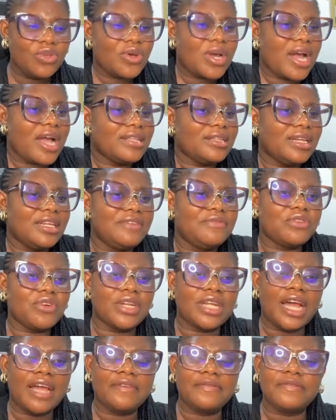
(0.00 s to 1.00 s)
You can't live
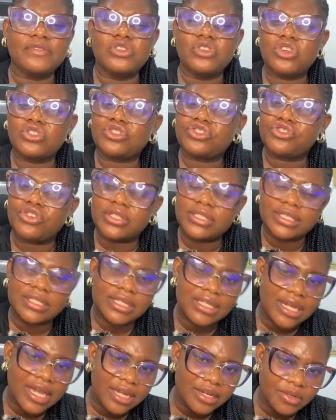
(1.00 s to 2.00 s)
your life not
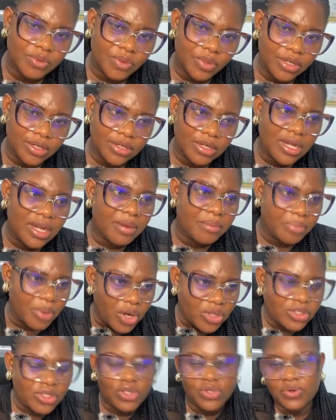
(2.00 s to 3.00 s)
trusting anyone,
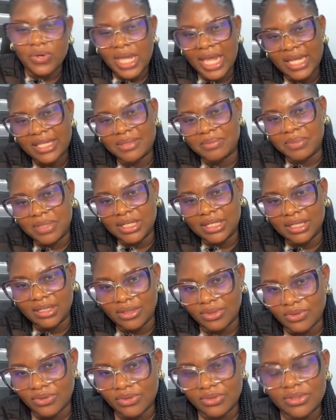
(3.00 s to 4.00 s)
but you hate being
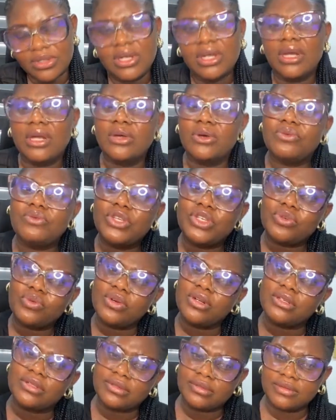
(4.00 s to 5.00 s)
alone.
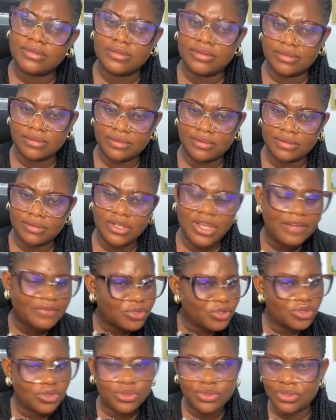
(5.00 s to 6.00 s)
Which one? You
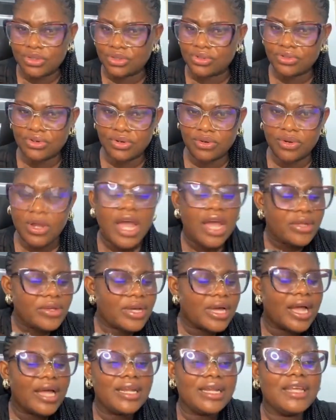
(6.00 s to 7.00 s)
have to choose your struggle.
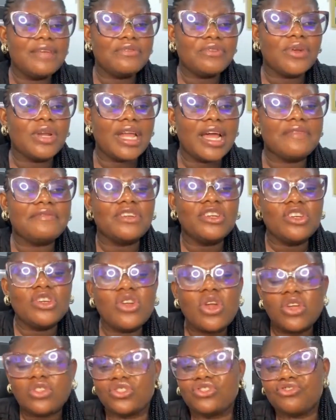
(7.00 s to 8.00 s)
You can't live your life
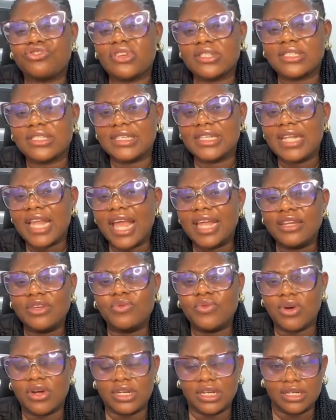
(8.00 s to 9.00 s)
not trusting
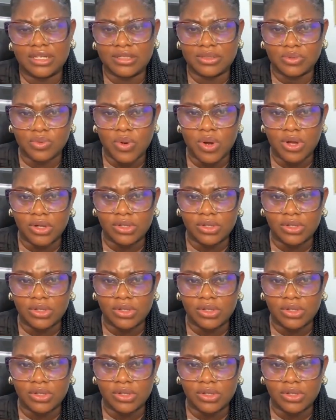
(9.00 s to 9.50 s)
anyone in this